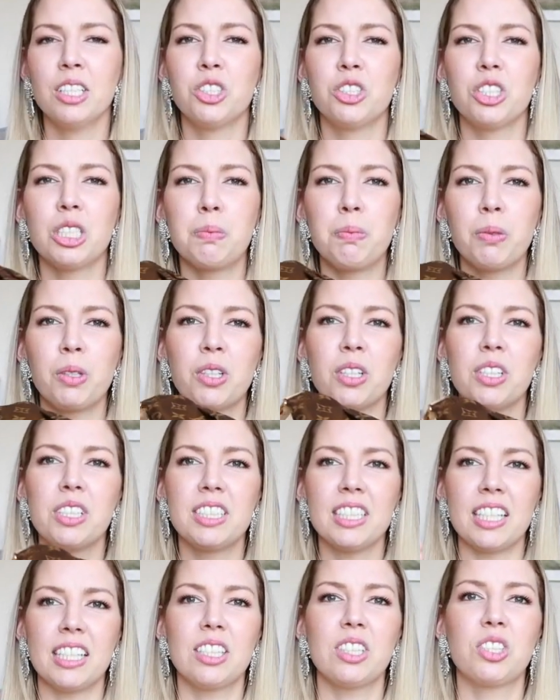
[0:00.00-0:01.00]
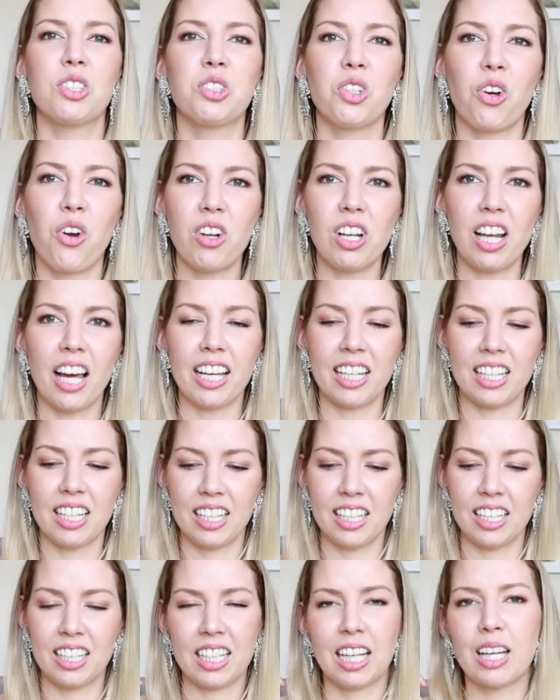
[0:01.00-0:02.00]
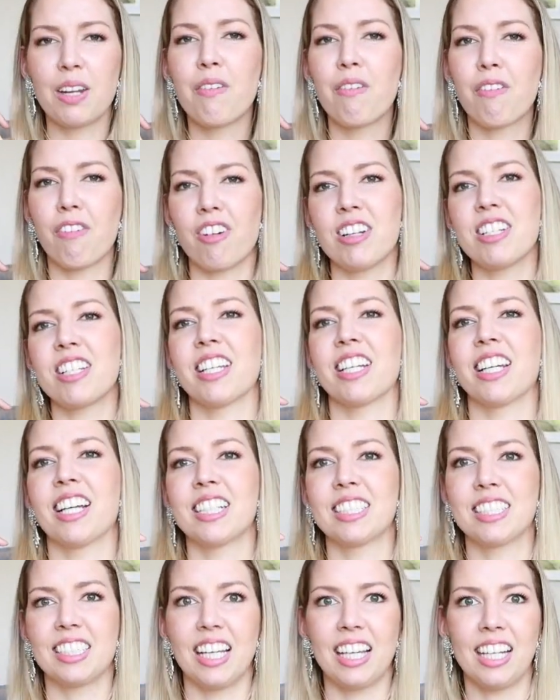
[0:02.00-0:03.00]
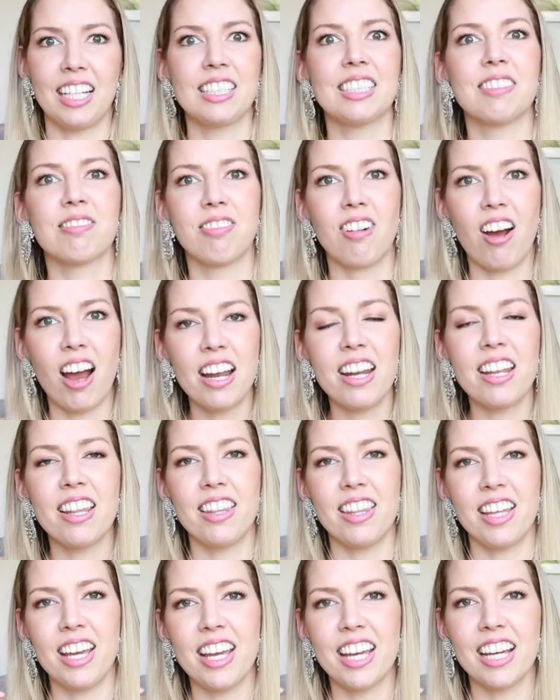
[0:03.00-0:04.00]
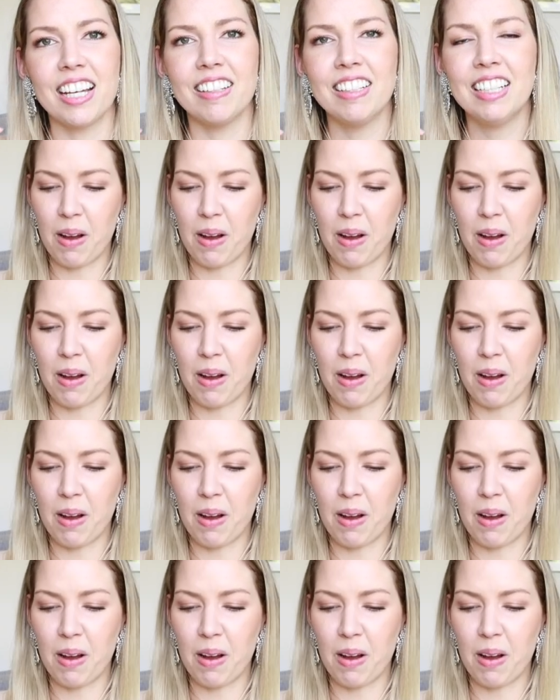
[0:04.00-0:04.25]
just because it's so like confronting. It's like it's right there.